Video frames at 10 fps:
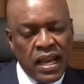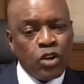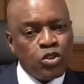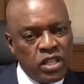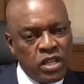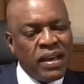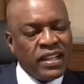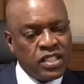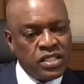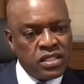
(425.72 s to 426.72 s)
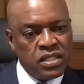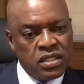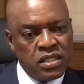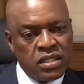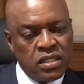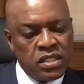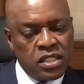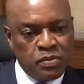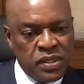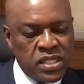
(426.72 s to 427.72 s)
How do they manage
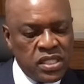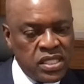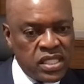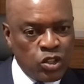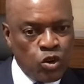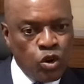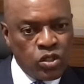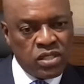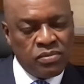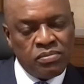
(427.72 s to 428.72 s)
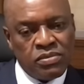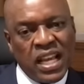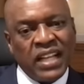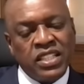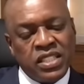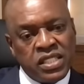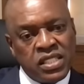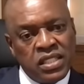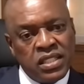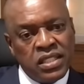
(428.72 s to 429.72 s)
species that cause them challenges?